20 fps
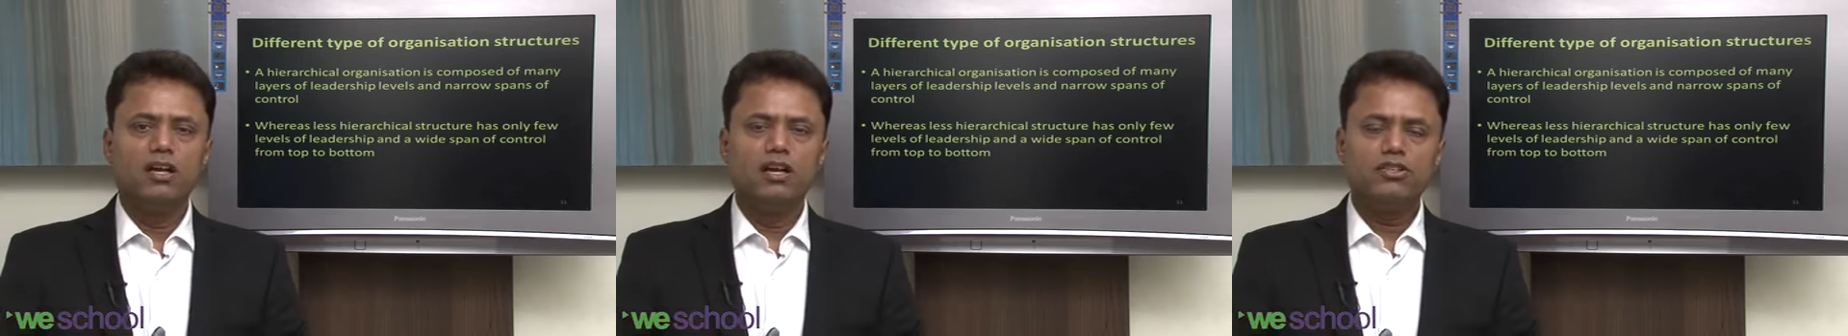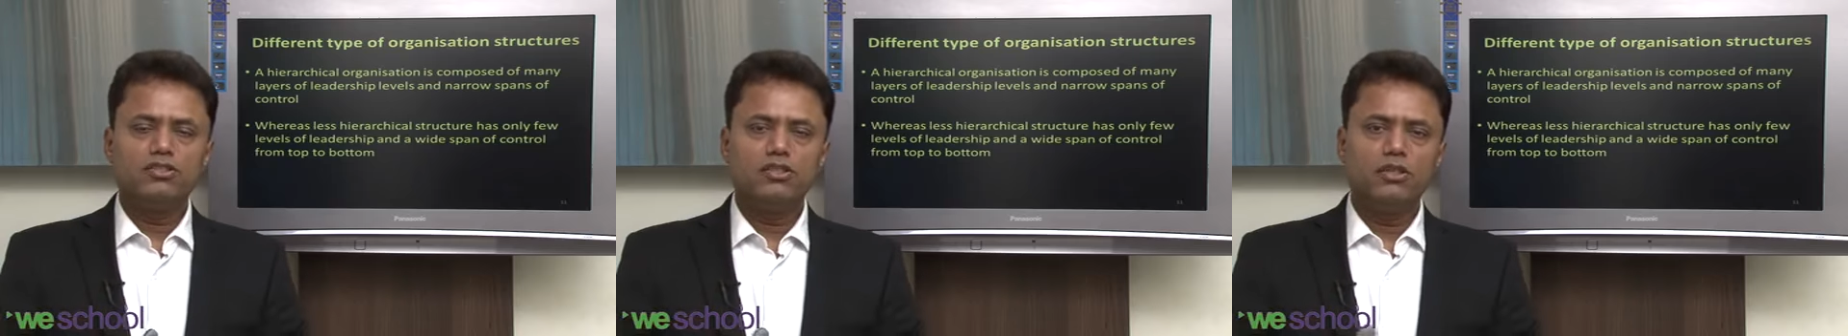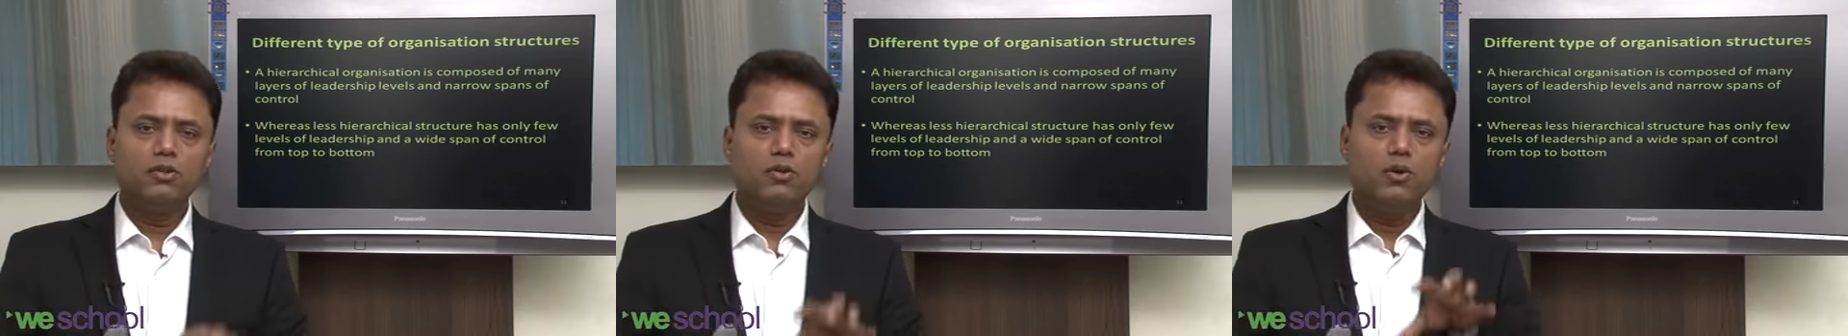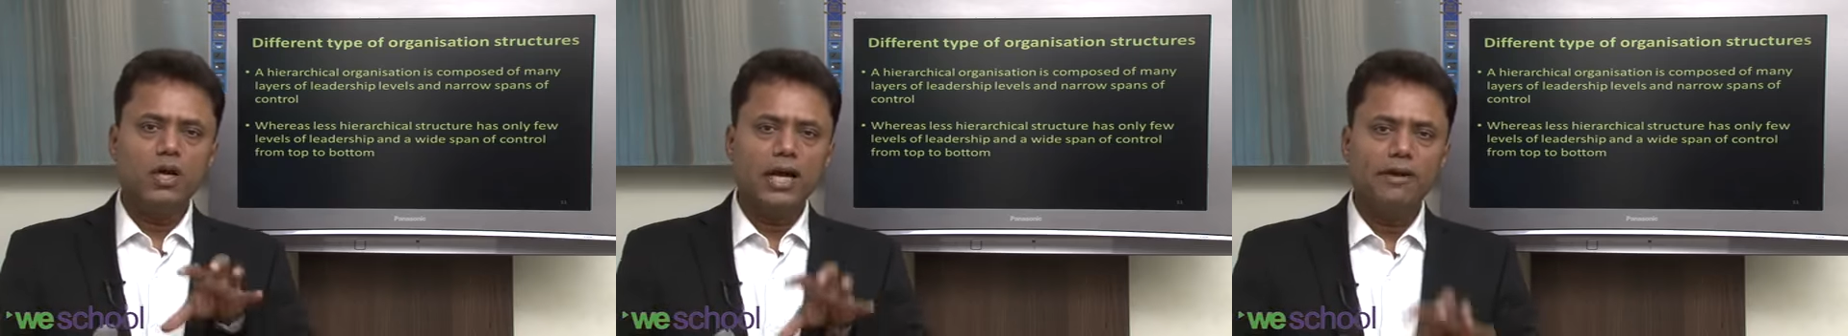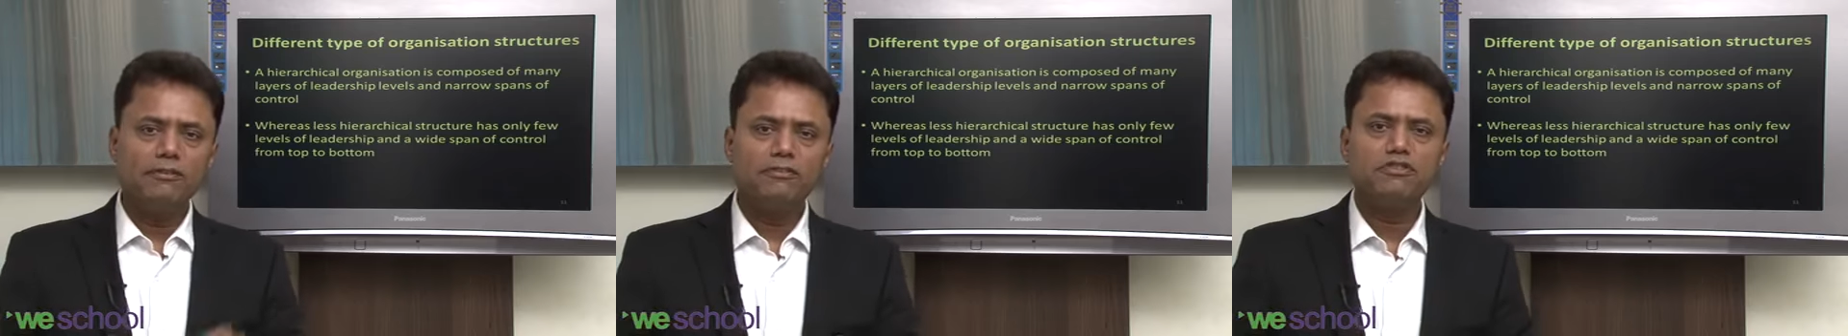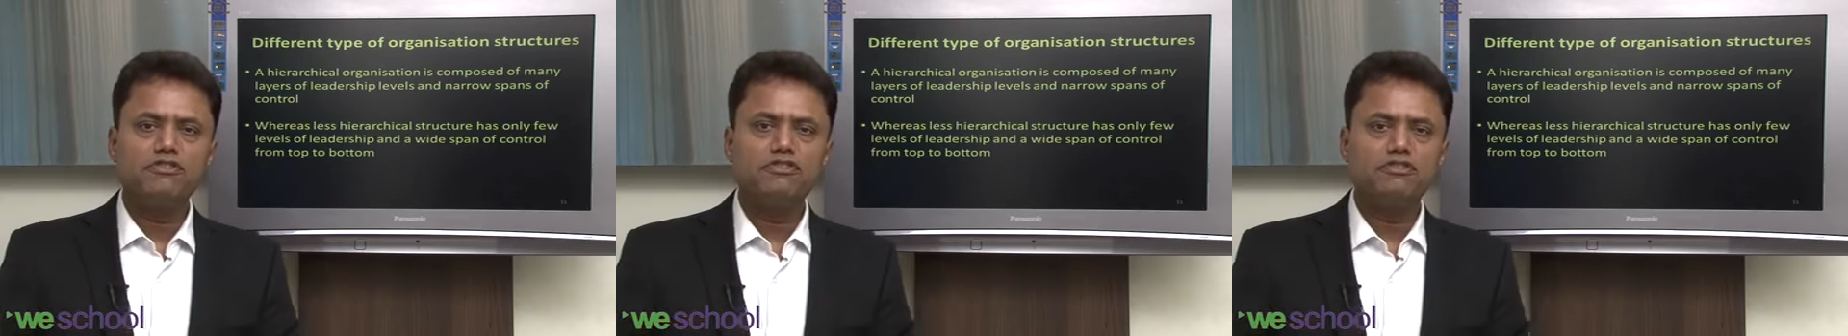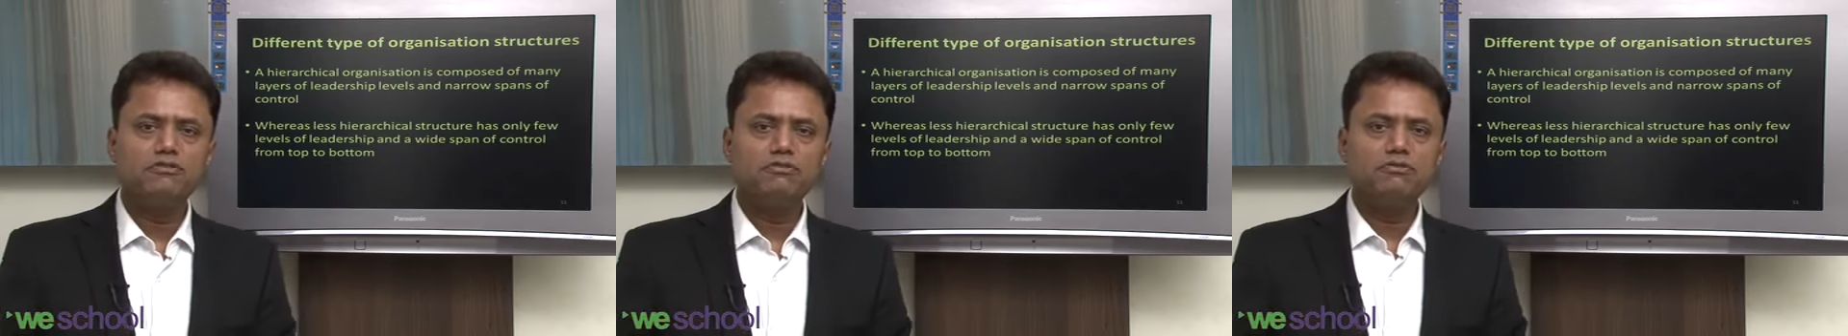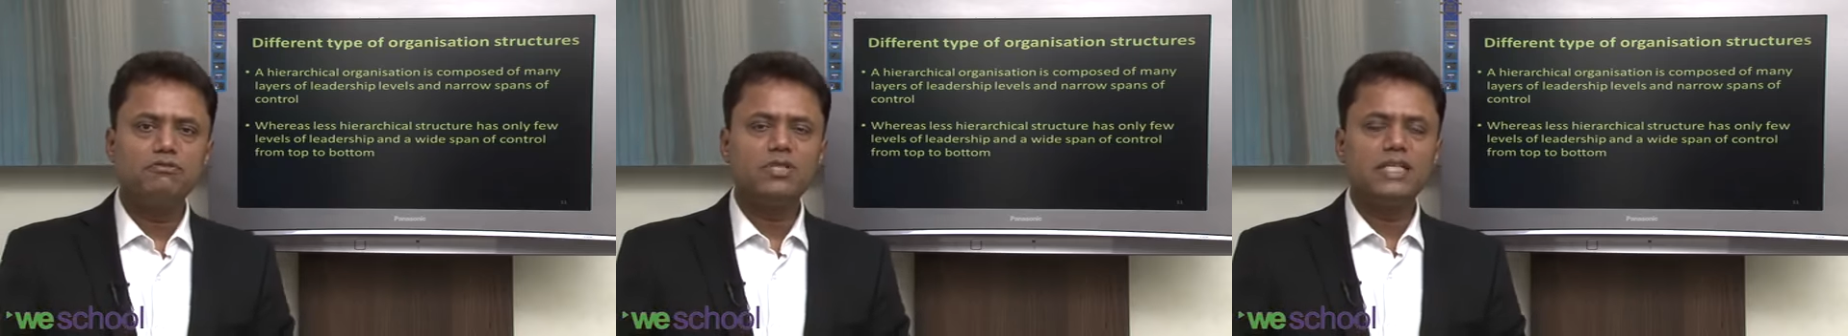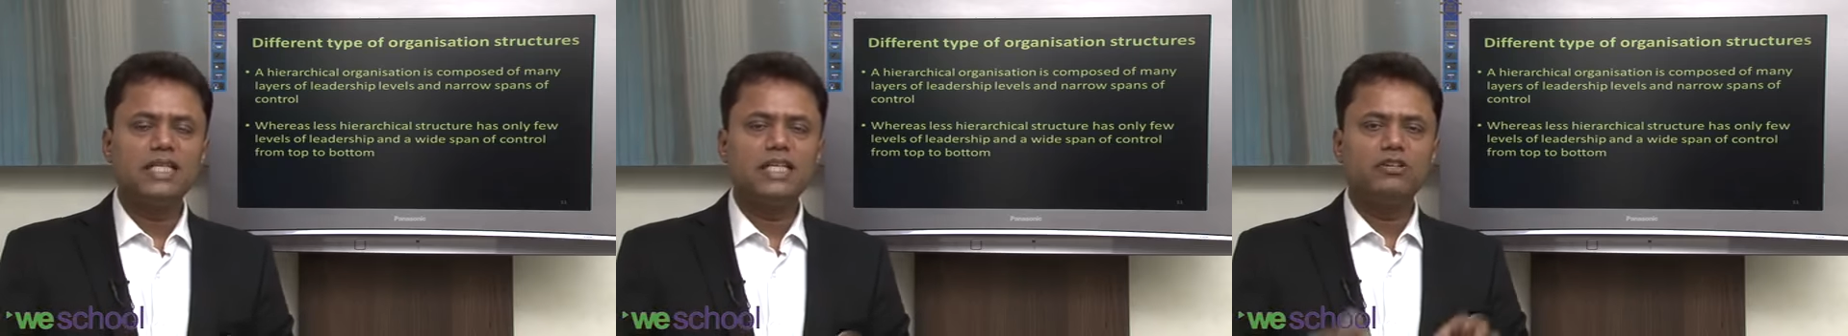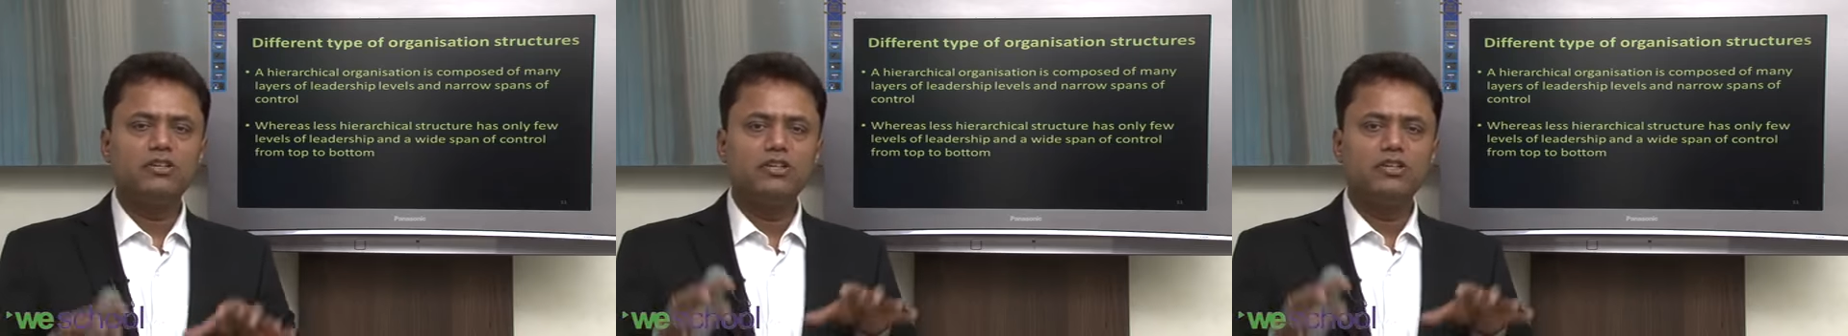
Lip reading: So you have to choose